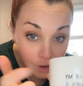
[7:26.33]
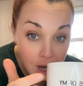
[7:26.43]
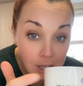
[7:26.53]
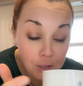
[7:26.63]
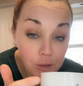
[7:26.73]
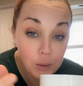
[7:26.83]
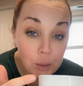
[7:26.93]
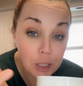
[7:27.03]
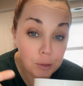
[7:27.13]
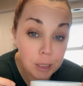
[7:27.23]
And if you're
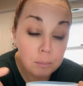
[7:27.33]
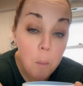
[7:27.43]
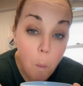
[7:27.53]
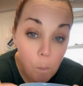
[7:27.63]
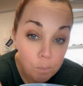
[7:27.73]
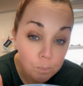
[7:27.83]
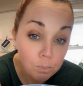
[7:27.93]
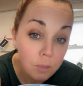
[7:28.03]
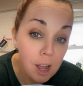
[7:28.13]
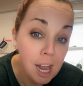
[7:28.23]
wondering,
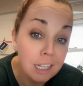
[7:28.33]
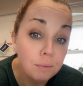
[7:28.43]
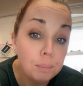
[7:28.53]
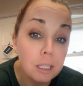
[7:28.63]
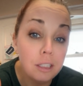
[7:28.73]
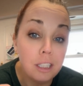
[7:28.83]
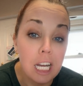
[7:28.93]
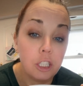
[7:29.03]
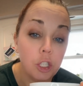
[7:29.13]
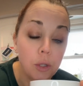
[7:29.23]
I have
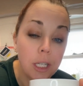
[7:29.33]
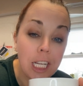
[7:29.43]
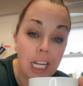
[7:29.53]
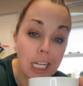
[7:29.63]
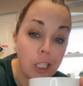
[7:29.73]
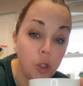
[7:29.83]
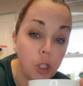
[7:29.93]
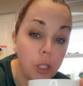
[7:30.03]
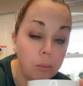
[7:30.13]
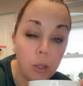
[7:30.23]
pistachio. Hang on, I gotta show
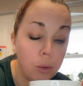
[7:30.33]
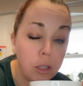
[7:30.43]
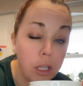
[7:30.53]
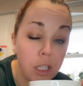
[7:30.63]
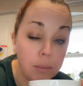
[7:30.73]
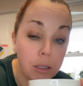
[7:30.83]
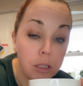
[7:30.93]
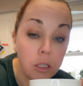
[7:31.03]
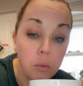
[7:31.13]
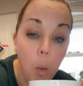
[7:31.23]
you. I'm so excited about this.